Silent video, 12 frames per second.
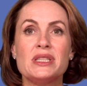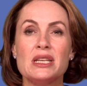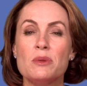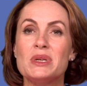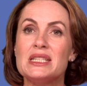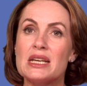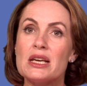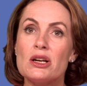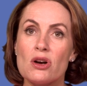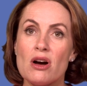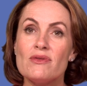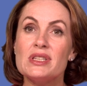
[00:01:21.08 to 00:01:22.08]
it's in a particular
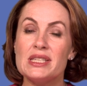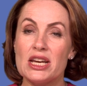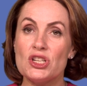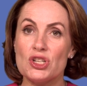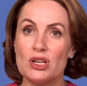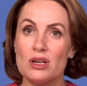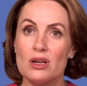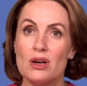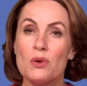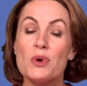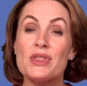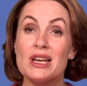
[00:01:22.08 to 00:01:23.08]
conversation
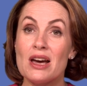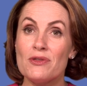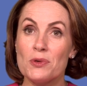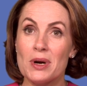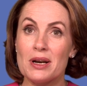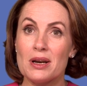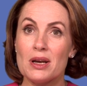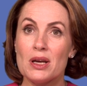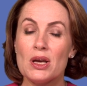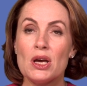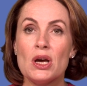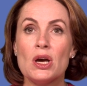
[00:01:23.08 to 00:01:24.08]
with a loved one,
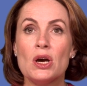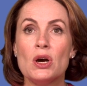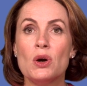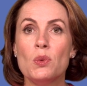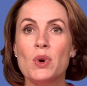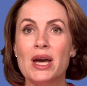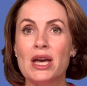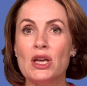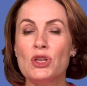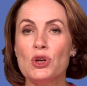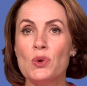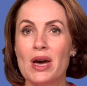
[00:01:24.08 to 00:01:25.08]
where
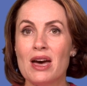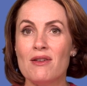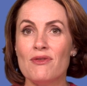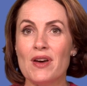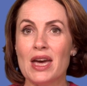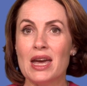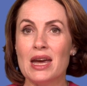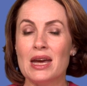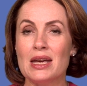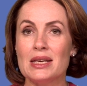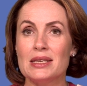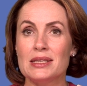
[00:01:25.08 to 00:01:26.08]
you have
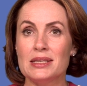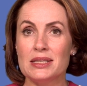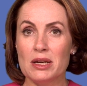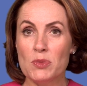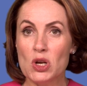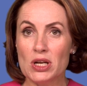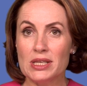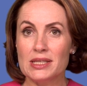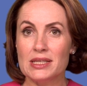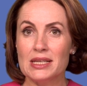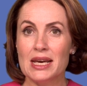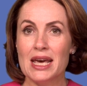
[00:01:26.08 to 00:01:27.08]
a
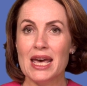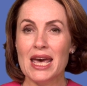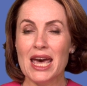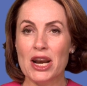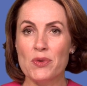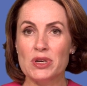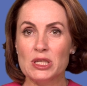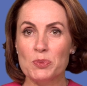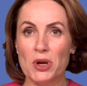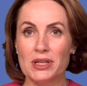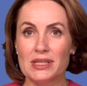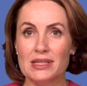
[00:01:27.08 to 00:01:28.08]
stimulus and a
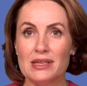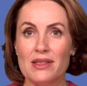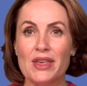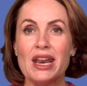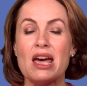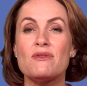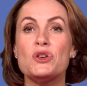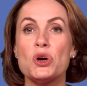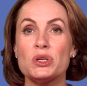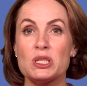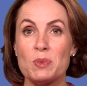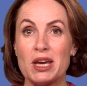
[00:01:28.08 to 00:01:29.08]
response that have
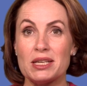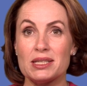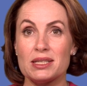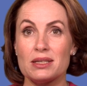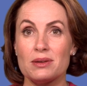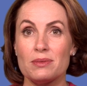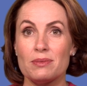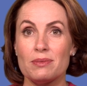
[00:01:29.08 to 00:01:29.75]
no space.